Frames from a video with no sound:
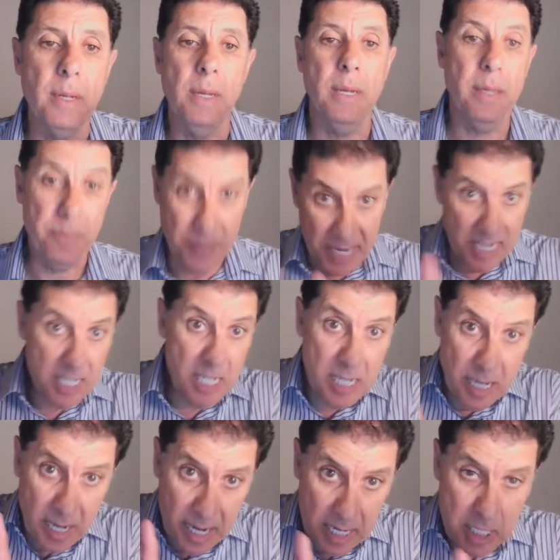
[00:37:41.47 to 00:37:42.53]
this
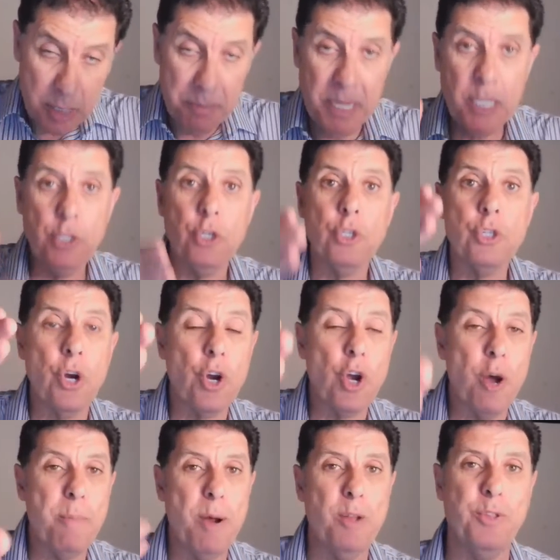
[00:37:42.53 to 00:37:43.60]
leads me to talk
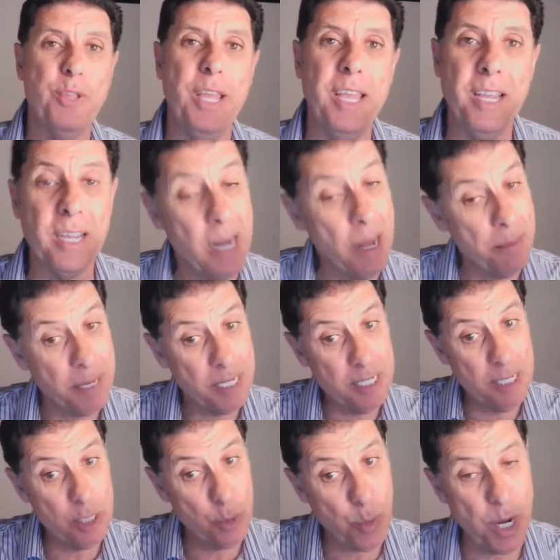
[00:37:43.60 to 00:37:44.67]
about the economics,
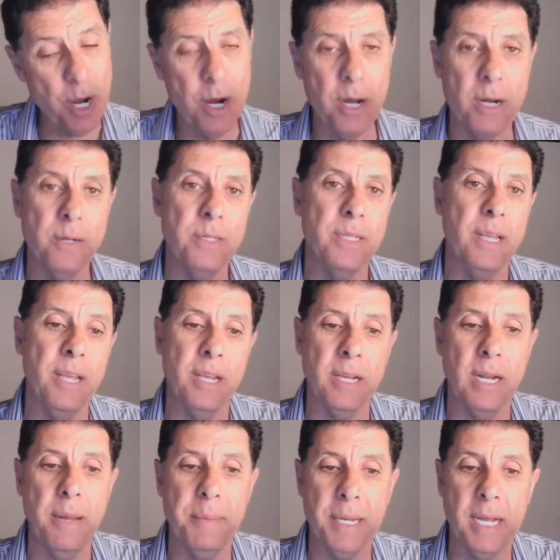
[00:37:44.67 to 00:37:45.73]
since we are on the
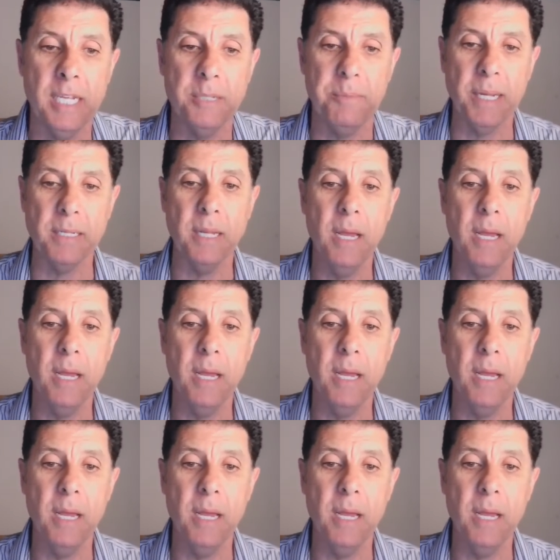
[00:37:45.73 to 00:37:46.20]
economic aspect.